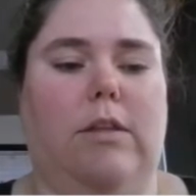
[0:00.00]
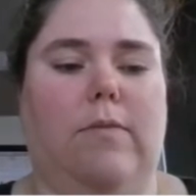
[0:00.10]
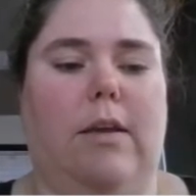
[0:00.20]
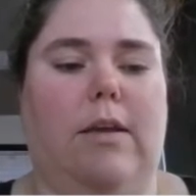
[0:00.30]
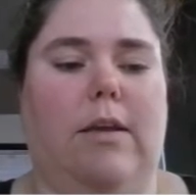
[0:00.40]

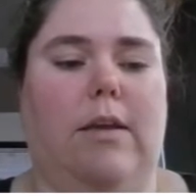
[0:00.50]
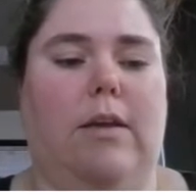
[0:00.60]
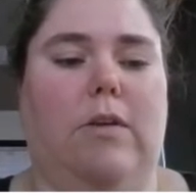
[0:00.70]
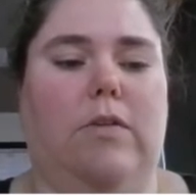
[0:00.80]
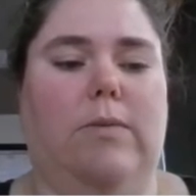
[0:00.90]
X times
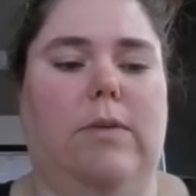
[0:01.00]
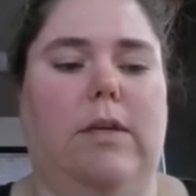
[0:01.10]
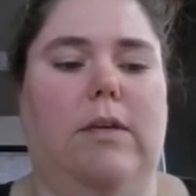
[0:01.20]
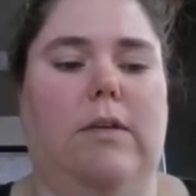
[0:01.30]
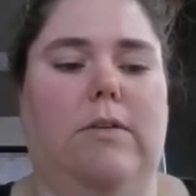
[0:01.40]
x,
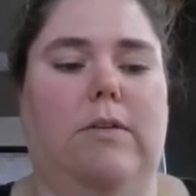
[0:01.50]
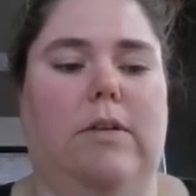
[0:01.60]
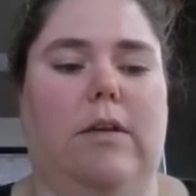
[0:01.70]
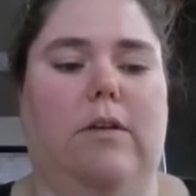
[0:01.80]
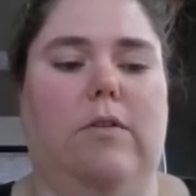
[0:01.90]
x
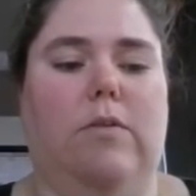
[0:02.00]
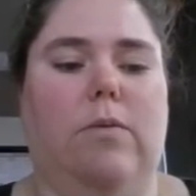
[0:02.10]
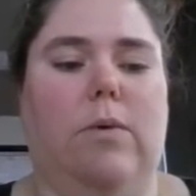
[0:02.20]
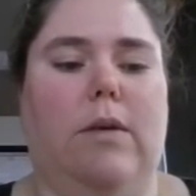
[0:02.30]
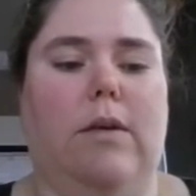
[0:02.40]
squared,
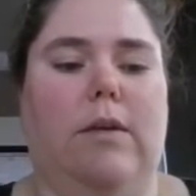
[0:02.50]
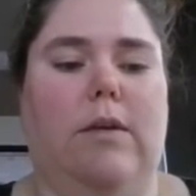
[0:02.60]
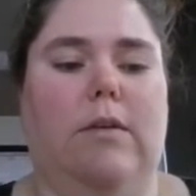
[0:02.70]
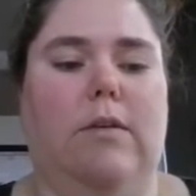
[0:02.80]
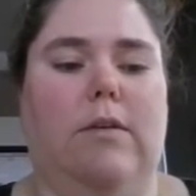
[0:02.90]

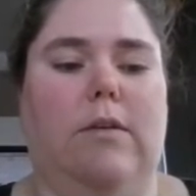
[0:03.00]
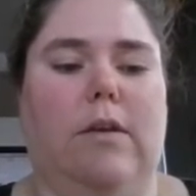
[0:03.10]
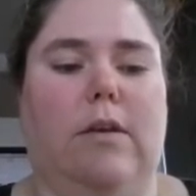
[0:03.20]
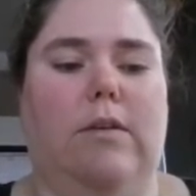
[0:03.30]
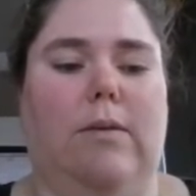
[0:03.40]
x
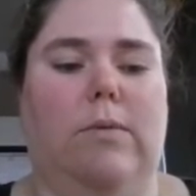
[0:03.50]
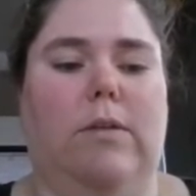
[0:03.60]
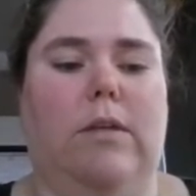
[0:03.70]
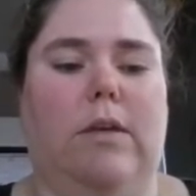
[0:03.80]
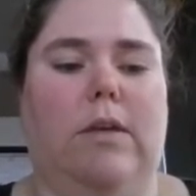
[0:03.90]
times
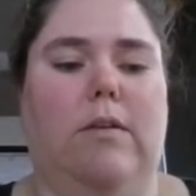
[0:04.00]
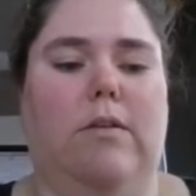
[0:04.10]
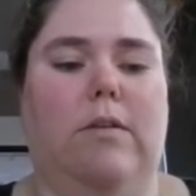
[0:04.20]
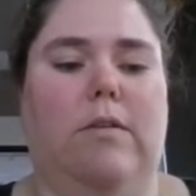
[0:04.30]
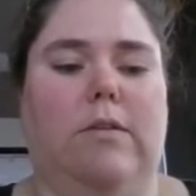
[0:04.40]
10,
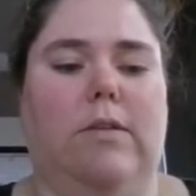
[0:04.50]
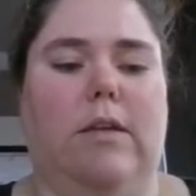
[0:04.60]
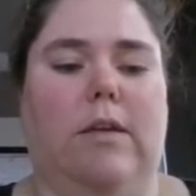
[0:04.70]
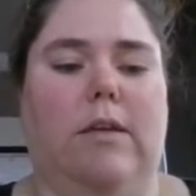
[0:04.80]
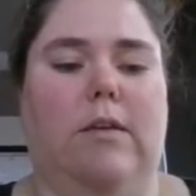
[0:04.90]
10x.
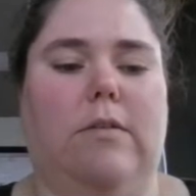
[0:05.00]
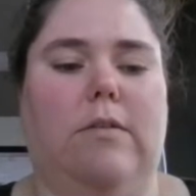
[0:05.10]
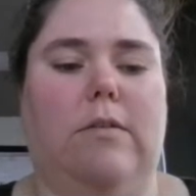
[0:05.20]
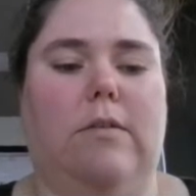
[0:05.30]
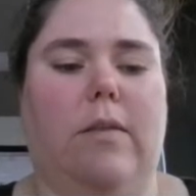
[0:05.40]

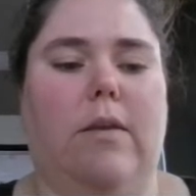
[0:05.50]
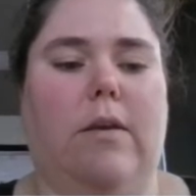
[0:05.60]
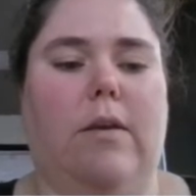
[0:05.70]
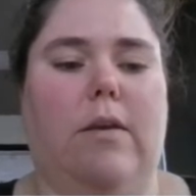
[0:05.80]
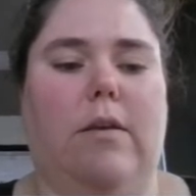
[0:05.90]

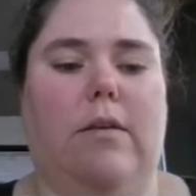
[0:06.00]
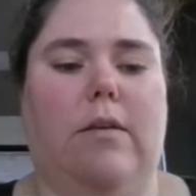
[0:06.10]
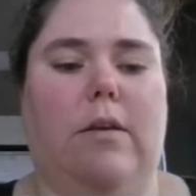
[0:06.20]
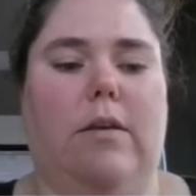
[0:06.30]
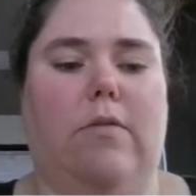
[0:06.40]
Negative
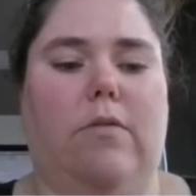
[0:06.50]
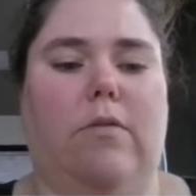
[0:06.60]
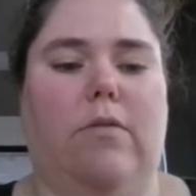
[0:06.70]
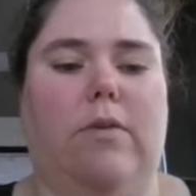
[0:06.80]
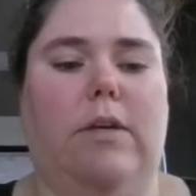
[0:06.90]
3
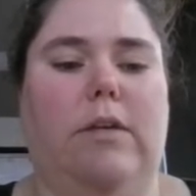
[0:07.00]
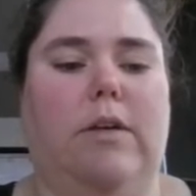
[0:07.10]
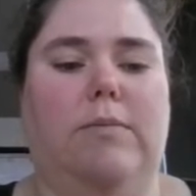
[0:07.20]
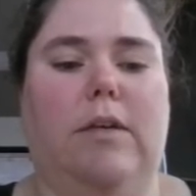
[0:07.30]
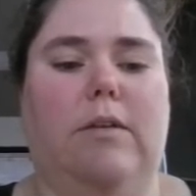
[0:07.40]
times
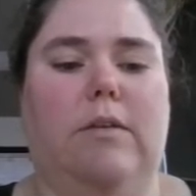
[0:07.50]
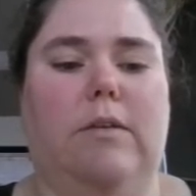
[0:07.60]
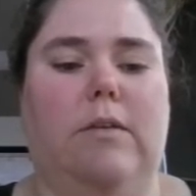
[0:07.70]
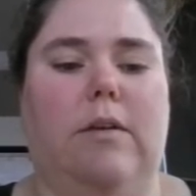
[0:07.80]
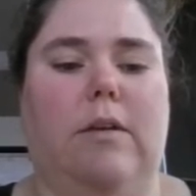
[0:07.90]
x,
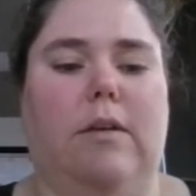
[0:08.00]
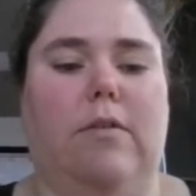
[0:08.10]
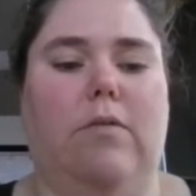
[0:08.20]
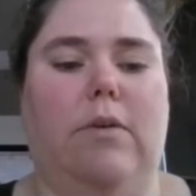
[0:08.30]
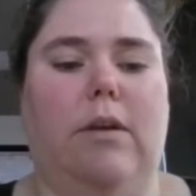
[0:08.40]
negative
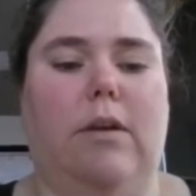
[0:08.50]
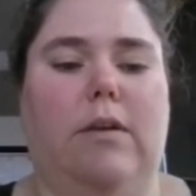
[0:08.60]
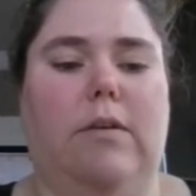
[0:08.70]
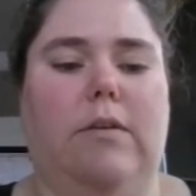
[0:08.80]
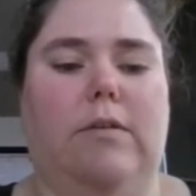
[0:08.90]
3x.
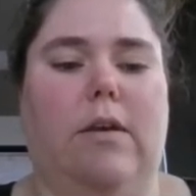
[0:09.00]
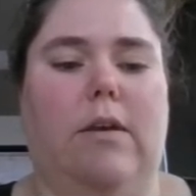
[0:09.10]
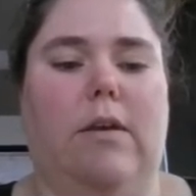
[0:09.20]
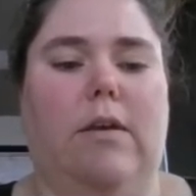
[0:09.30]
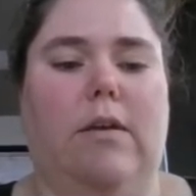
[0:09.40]

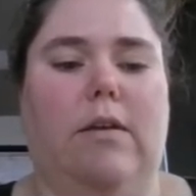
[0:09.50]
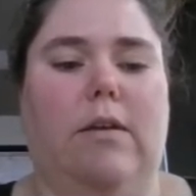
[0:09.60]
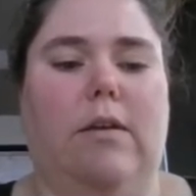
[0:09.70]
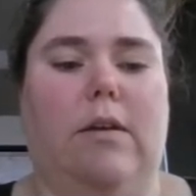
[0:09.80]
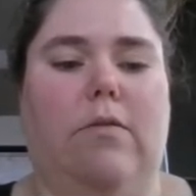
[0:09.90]
Negative
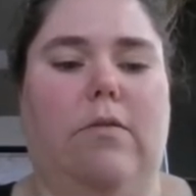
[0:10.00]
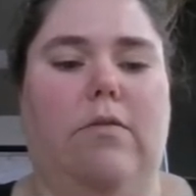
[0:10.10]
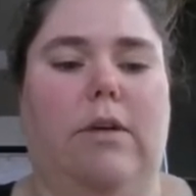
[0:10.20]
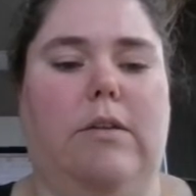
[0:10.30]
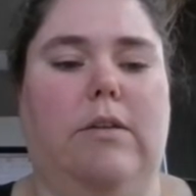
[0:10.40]
3
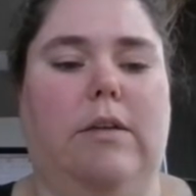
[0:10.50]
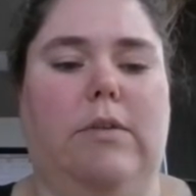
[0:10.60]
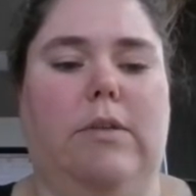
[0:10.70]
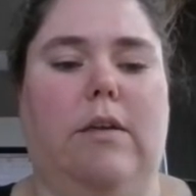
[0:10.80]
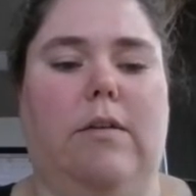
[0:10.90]
times 10,
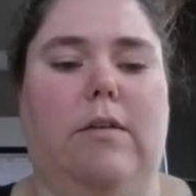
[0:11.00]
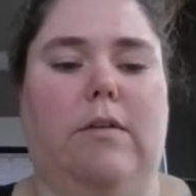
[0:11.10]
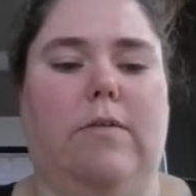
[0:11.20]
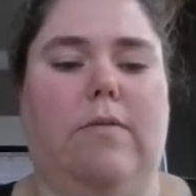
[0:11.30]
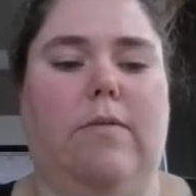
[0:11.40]

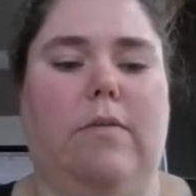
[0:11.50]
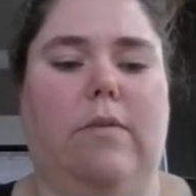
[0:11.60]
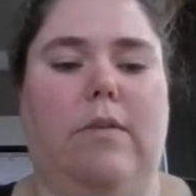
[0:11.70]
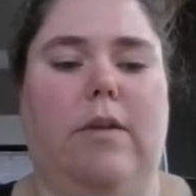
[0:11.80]
negative 30.